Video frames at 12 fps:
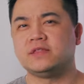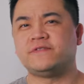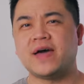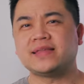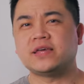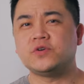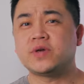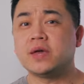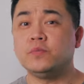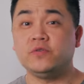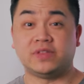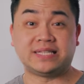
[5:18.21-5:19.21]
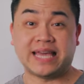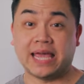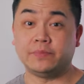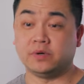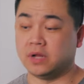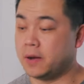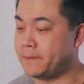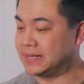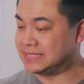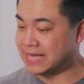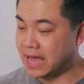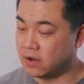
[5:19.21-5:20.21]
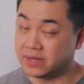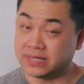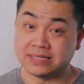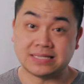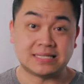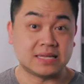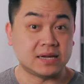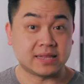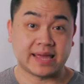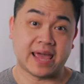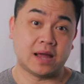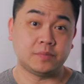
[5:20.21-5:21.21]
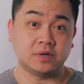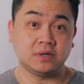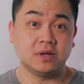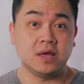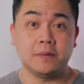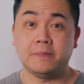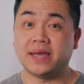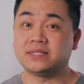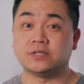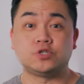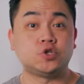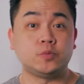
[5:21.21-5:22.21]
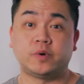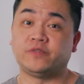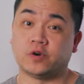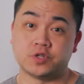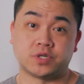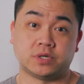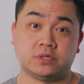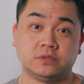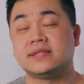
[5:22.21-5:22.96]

The fact that you can move the table up and down instead of the camera makes it super versatile.